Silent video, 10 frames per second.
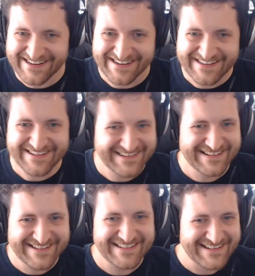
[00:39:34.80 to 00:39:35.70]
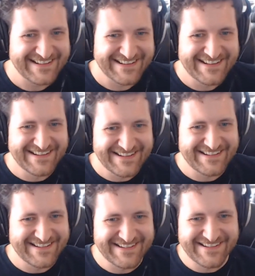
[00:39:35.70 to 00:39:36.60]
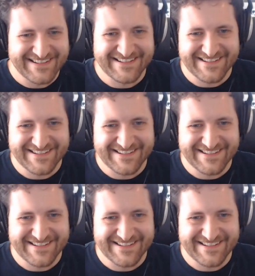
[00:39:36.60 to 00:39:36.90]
Yeah, it